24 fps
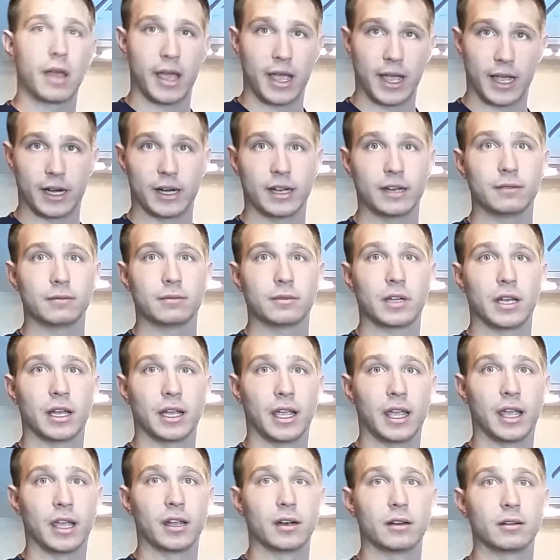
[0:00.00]
add it
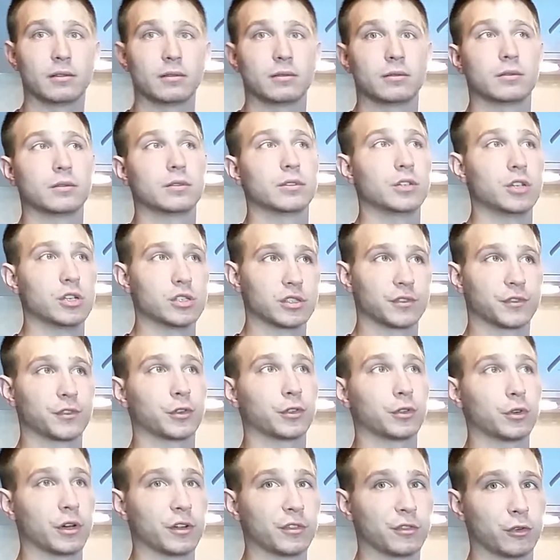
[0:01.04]
again, use it for
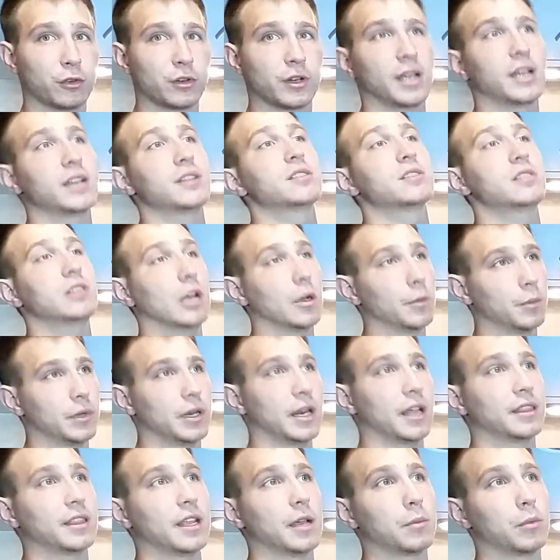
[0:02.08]
34 days, dump it
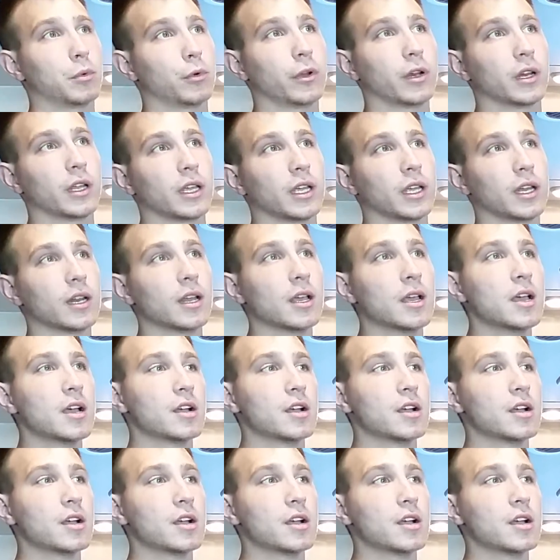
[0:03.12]
at that point again.